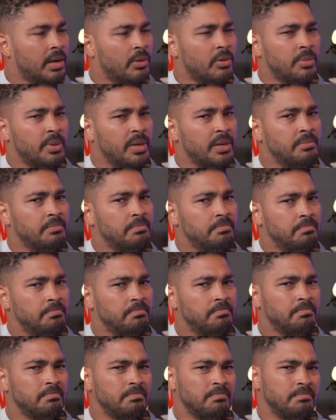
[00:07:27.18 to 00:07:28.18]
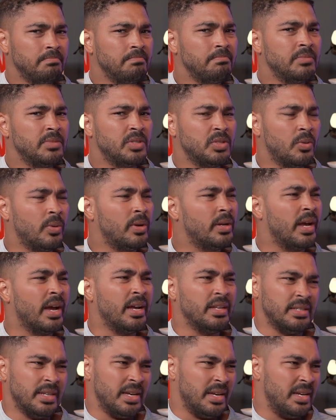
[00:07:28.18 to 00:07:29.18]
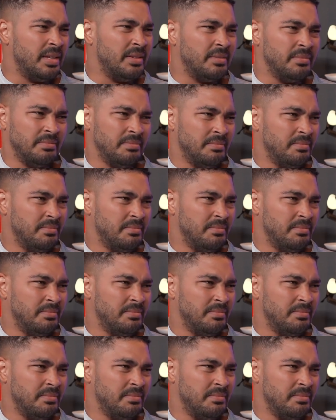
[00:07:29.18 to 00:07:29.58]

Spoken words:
That would have been 2018.